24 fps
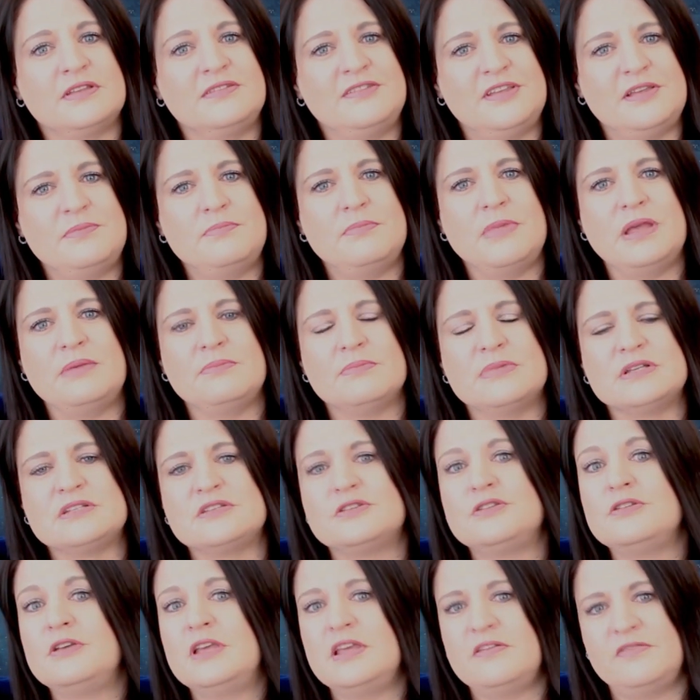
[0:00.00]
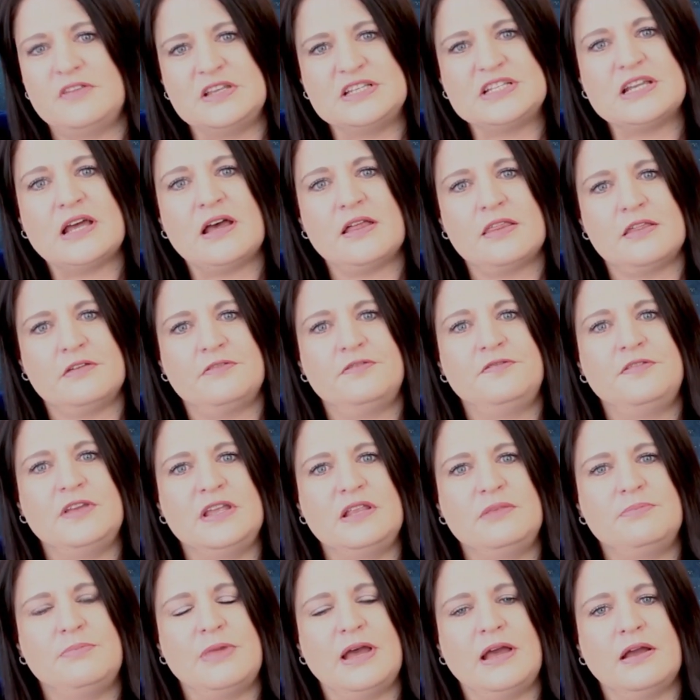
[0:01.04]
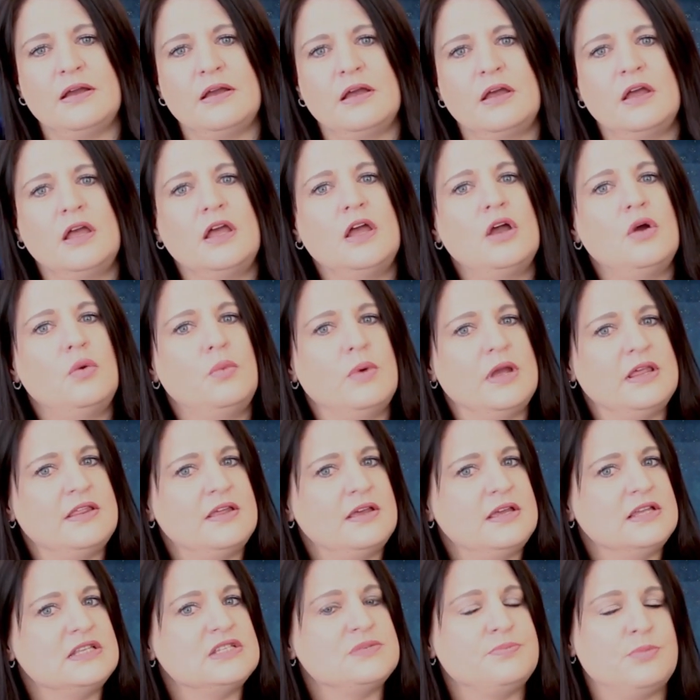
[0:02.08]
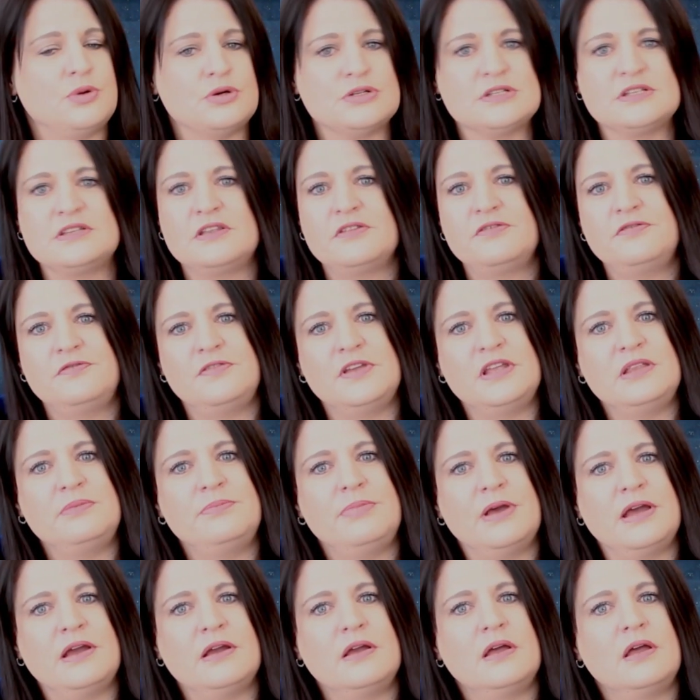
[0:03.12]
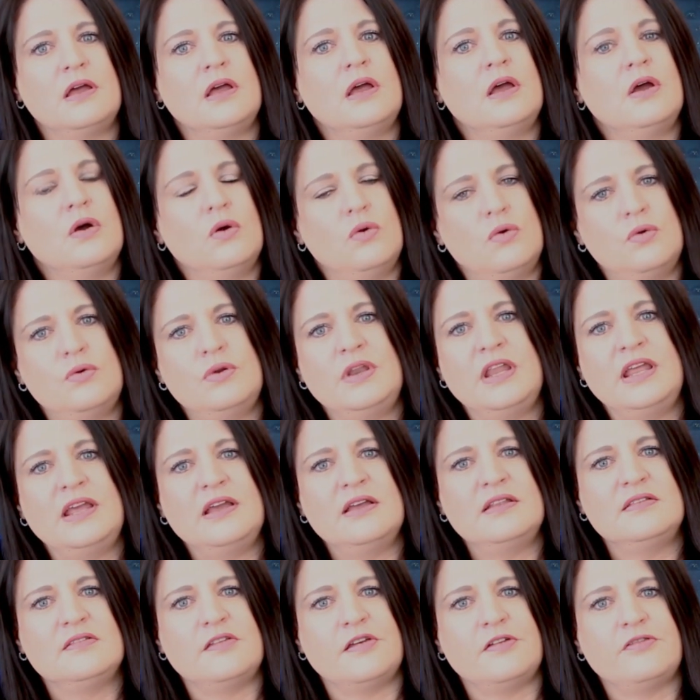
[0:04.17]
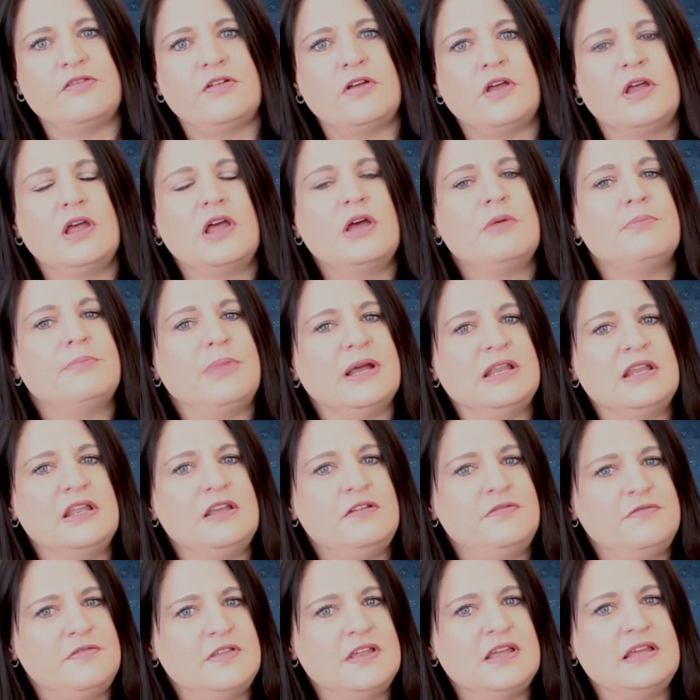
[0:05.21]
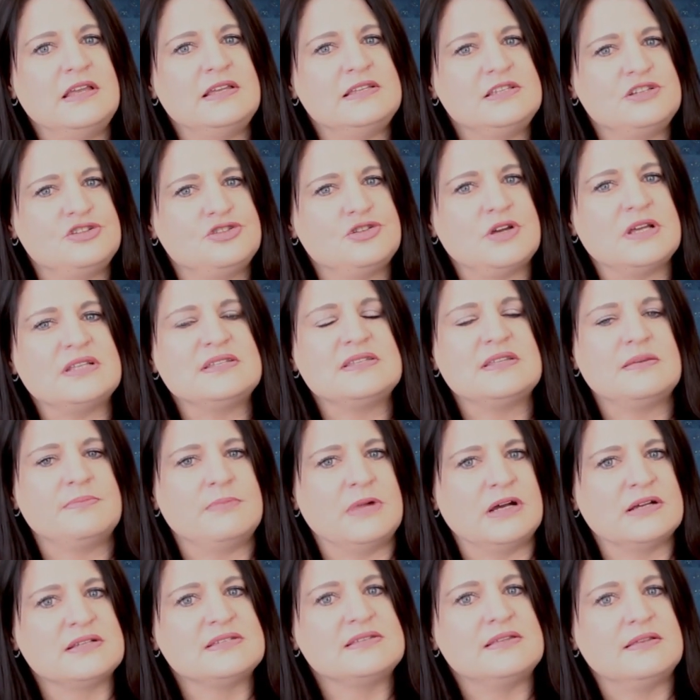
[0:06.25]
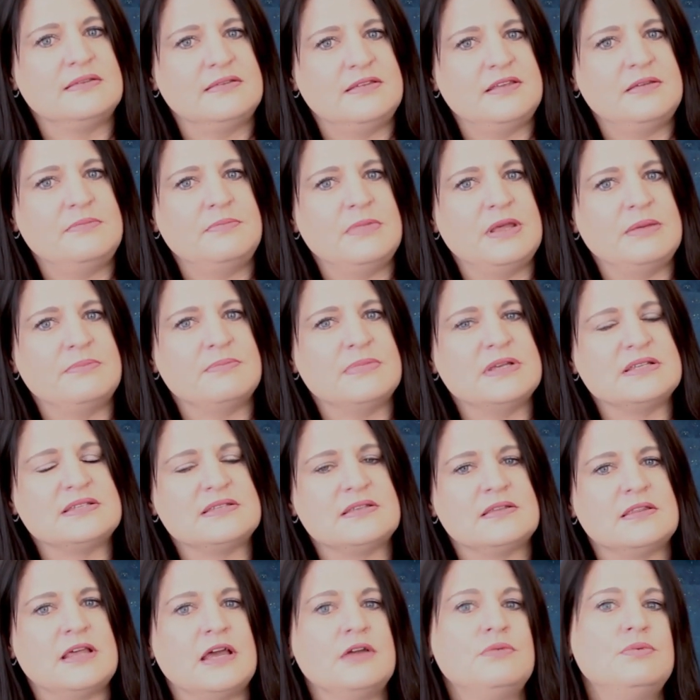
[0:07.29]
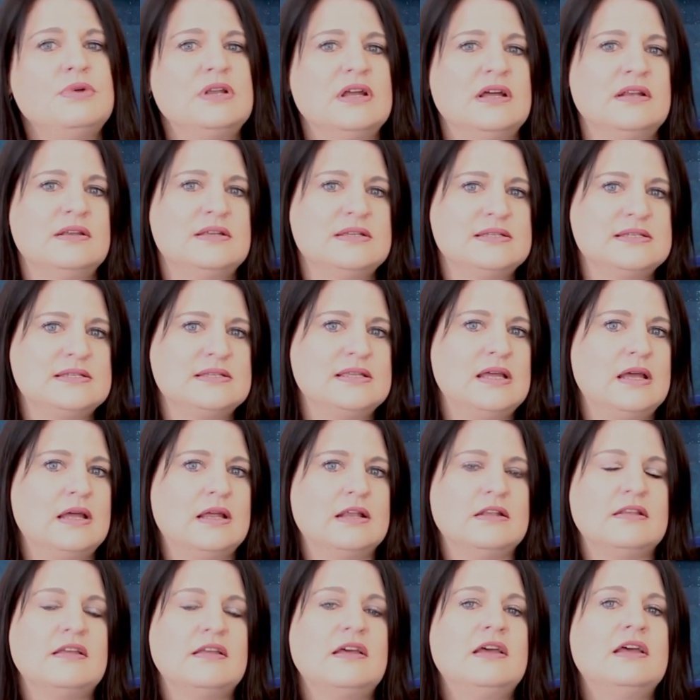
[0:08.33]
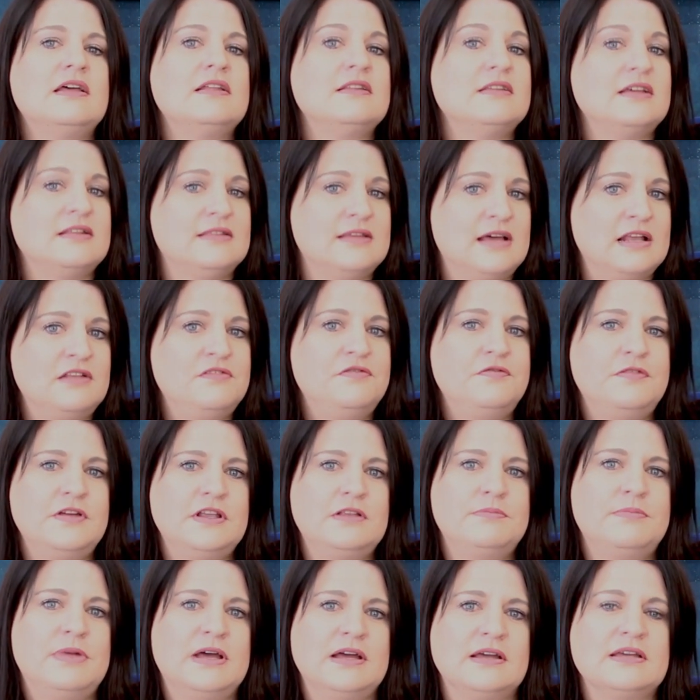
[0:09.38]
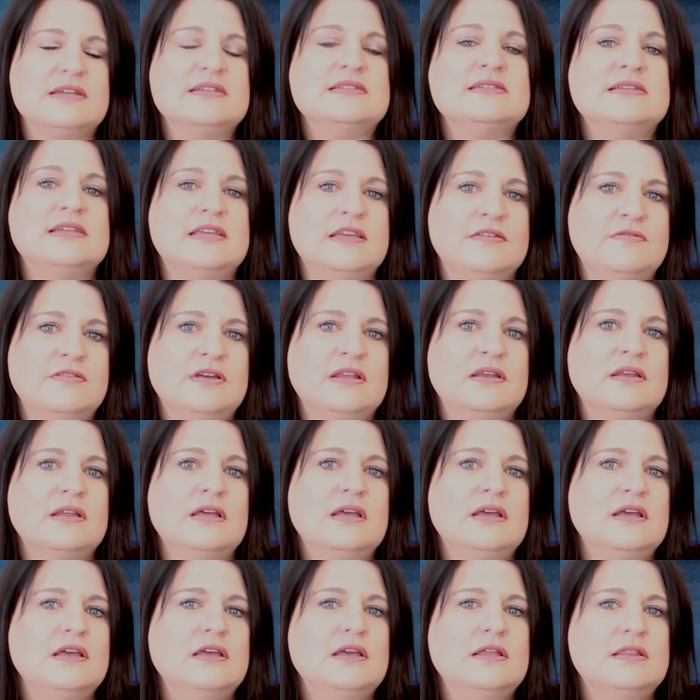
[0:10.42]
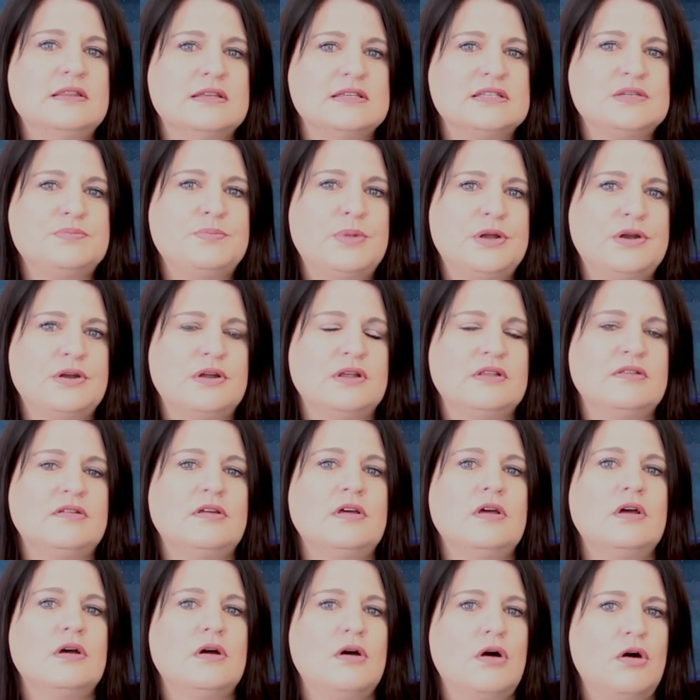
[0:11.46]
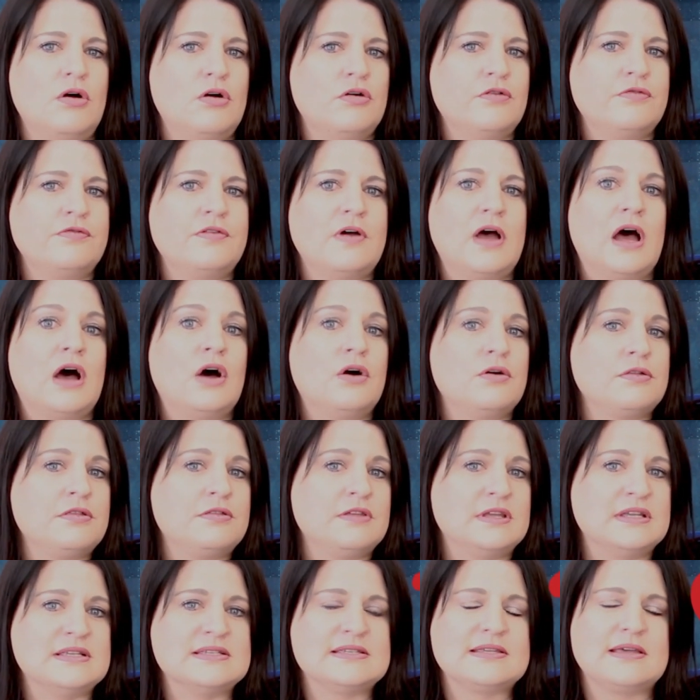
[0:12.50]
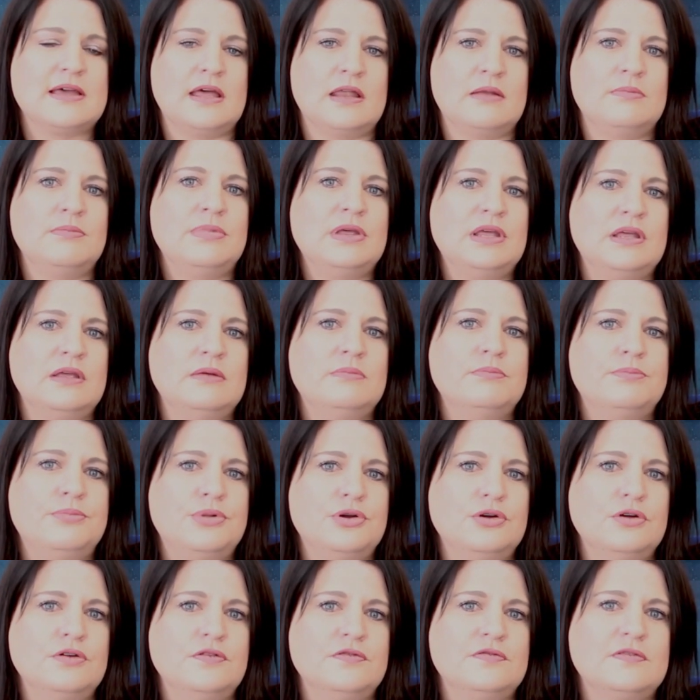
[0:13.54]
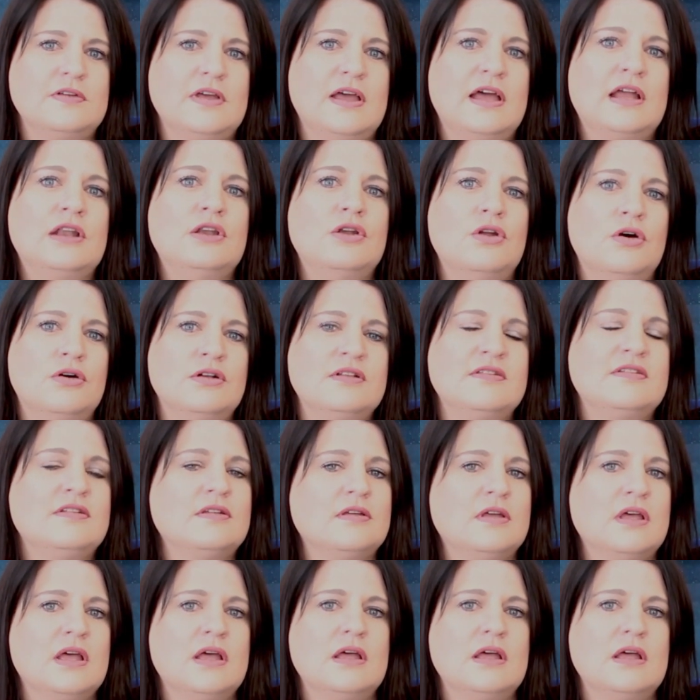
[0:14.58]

the team members to give each other feedback, whether it's positive feedback or negative. But if there is trust amongst the team members, they would understand that that feedback is given in the spirit of how things can be improved and not